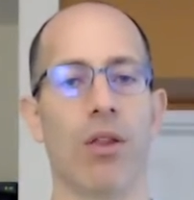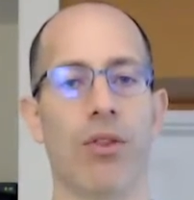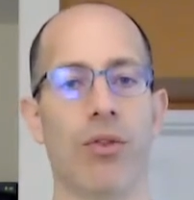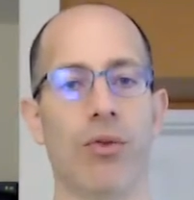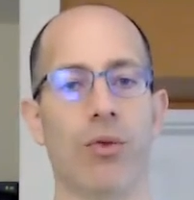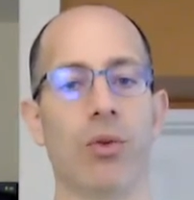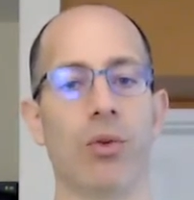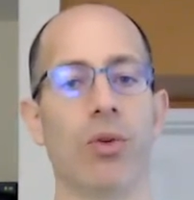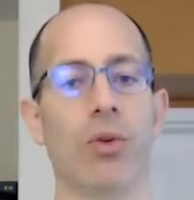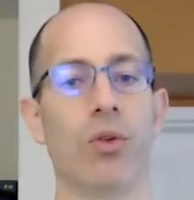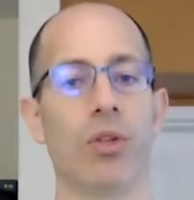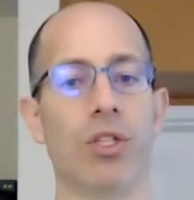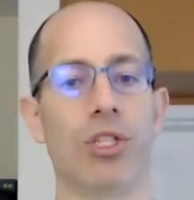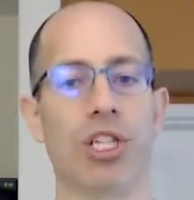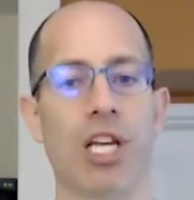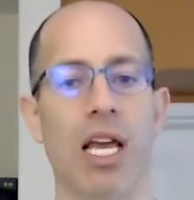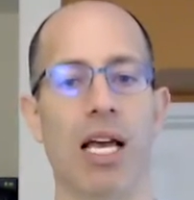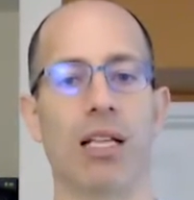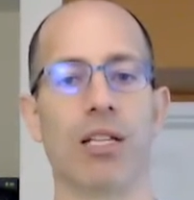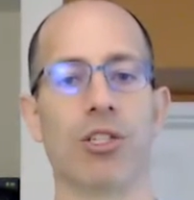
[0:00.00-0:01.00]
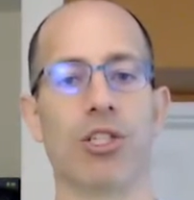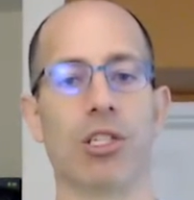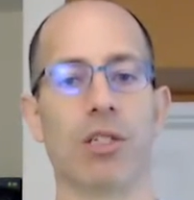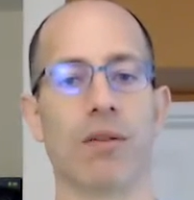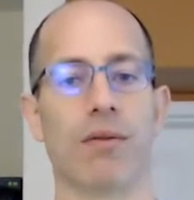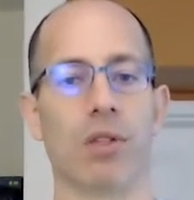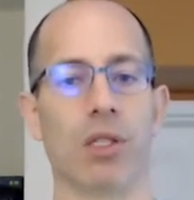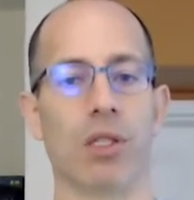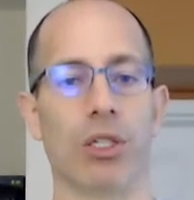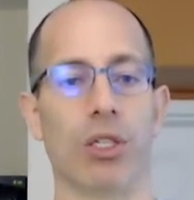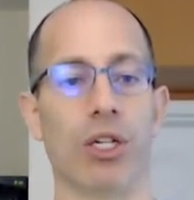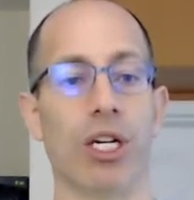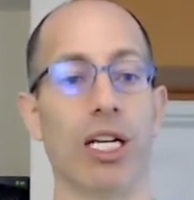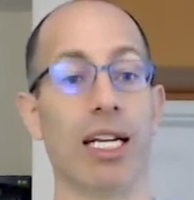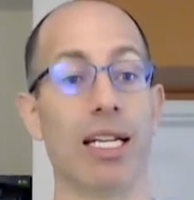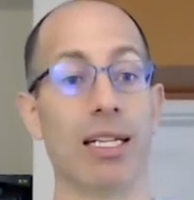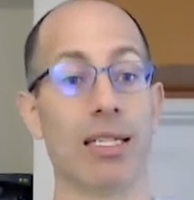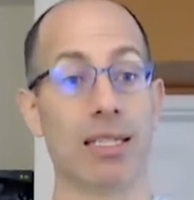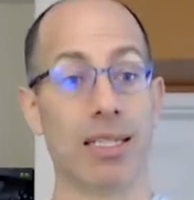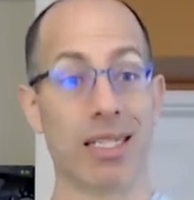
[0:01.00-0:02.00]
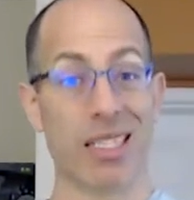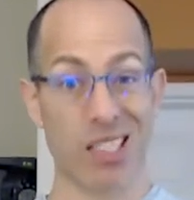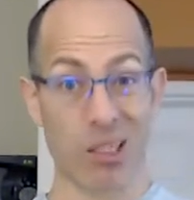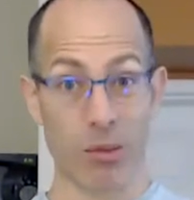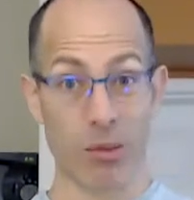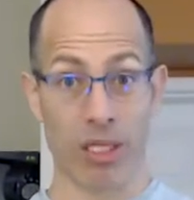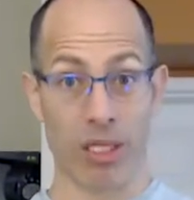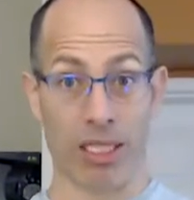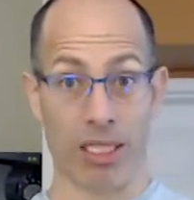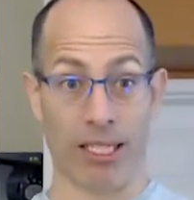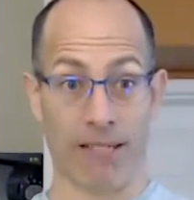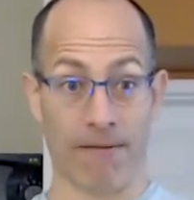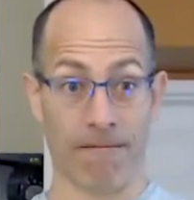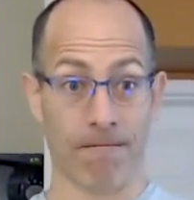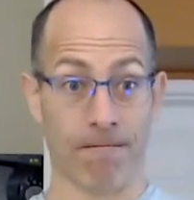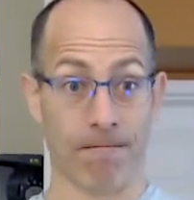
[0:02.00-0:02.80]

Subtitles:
through the challenges of learning and skill building.